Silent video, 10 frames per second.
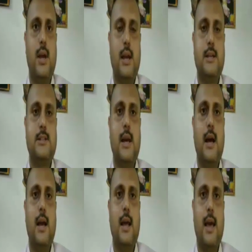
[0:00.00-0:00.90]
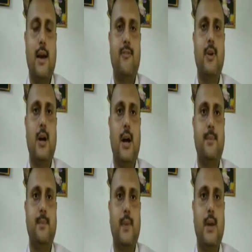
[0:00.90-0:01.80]
Asia and
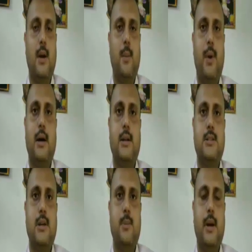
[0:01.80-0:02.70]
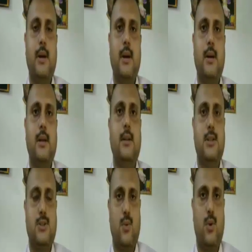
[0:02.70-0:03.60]
Africa, participated in
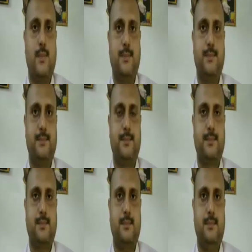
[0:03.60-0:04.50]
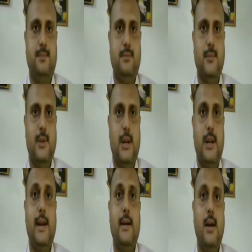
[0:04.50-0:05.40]
this war.
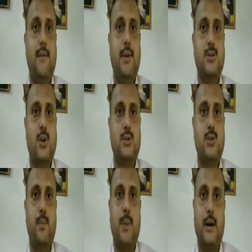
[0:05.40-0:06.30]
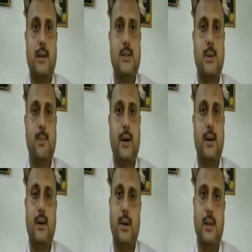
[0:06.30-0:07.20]
India was also
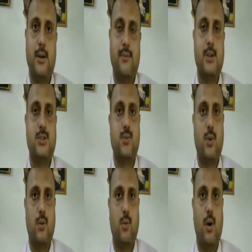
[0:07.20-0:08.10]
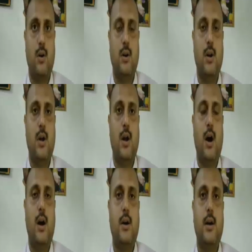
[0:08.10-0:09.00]
participated in the First World War
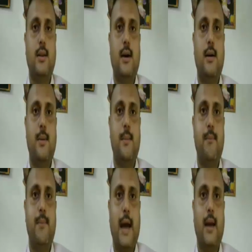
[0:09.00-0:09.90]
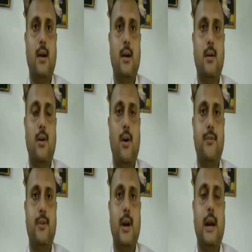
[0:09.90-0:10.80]
under the banner
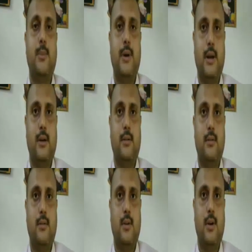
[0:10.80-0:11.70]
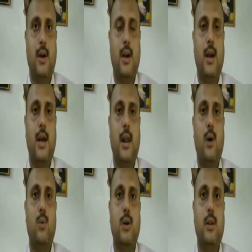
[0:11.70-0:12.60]
of Great Britain.
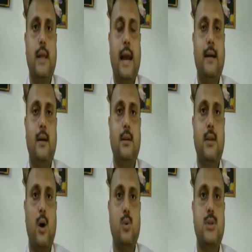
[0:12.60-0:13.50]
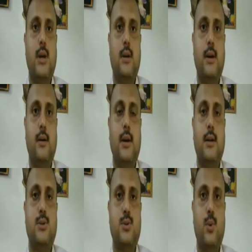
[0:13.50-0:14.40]
Around 90,000
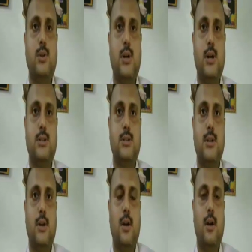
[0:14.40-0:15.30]
Indian soldiers